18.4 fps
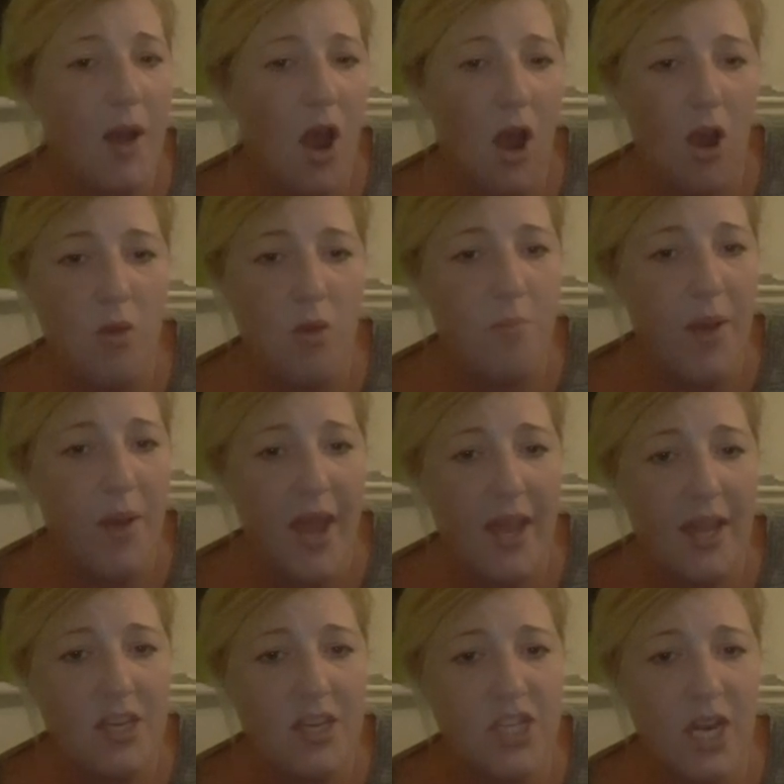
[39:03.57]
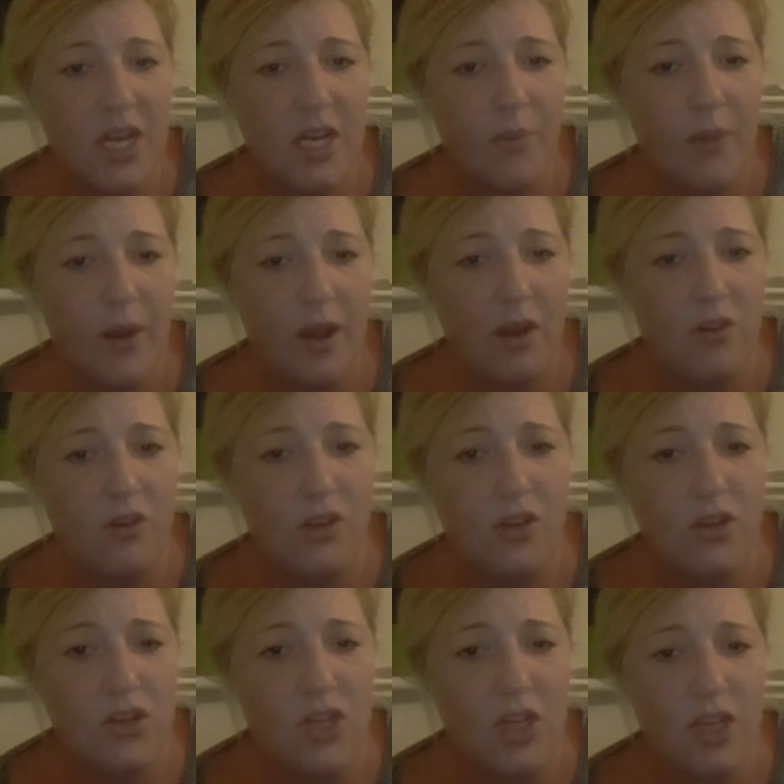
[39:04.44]
homepage anyway on
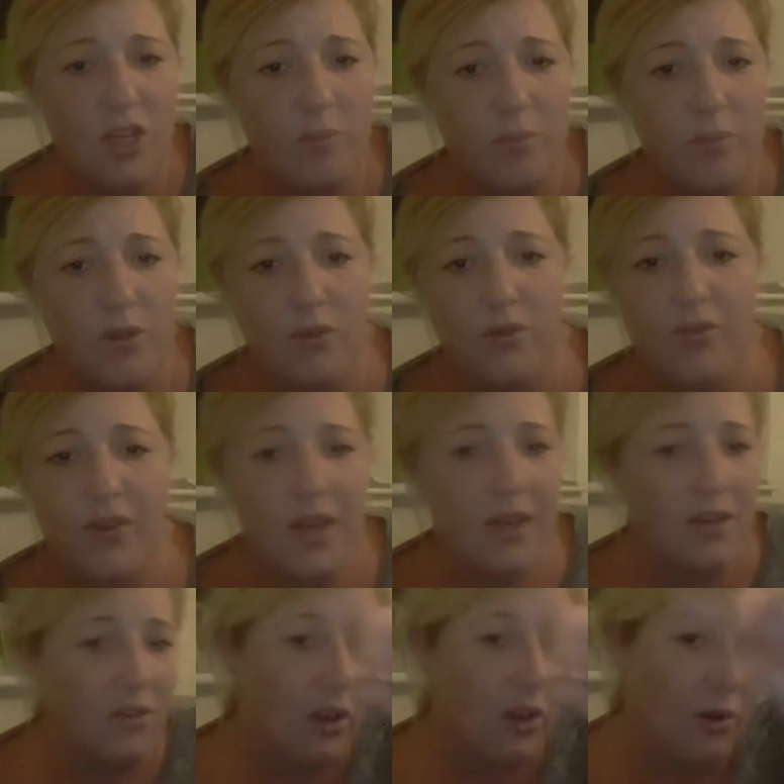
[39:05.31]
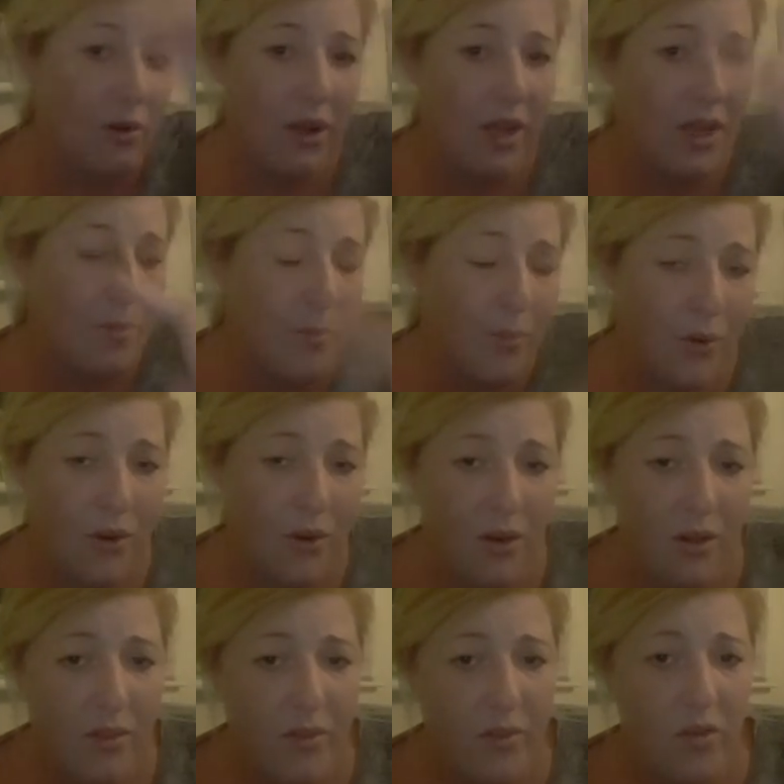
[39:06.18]
YouTube, you'll find a donate button
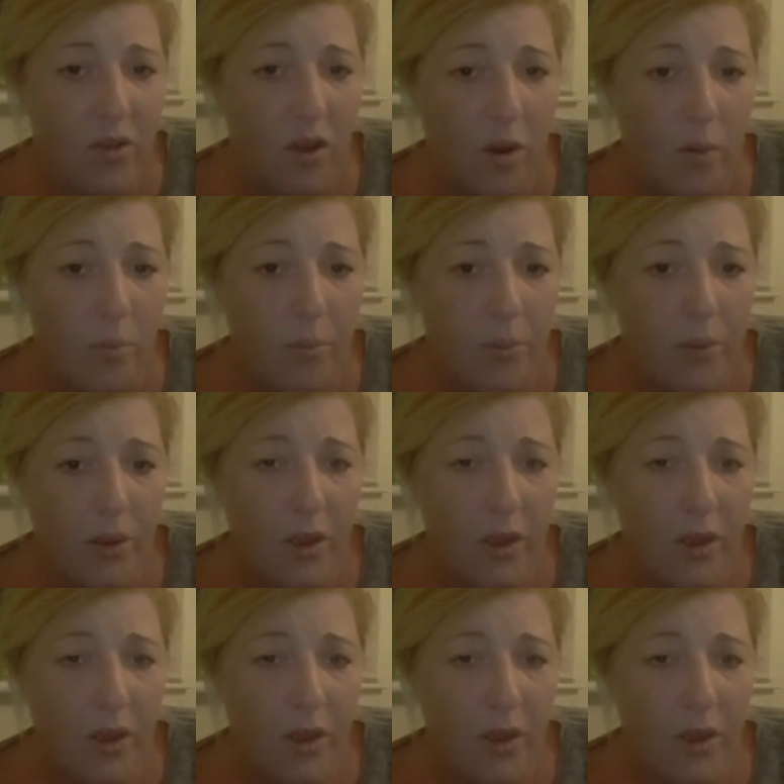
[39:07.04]
at the top